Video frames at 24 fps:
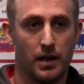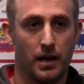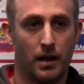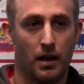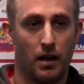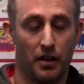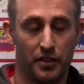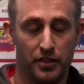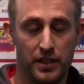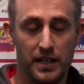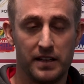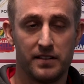
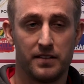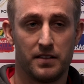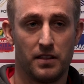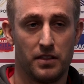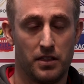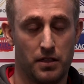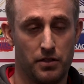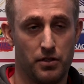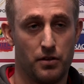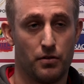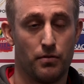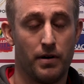I think
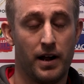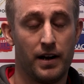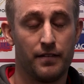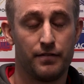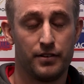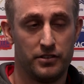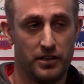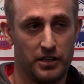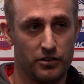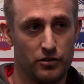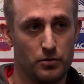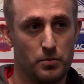the run
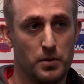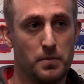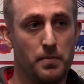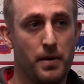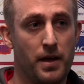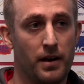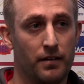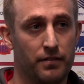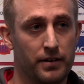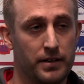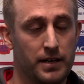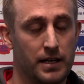for Jez will be
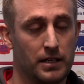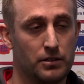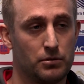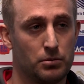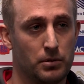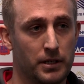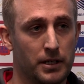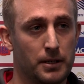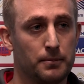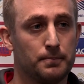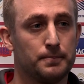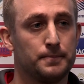better for next
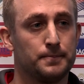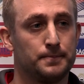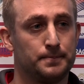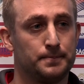week.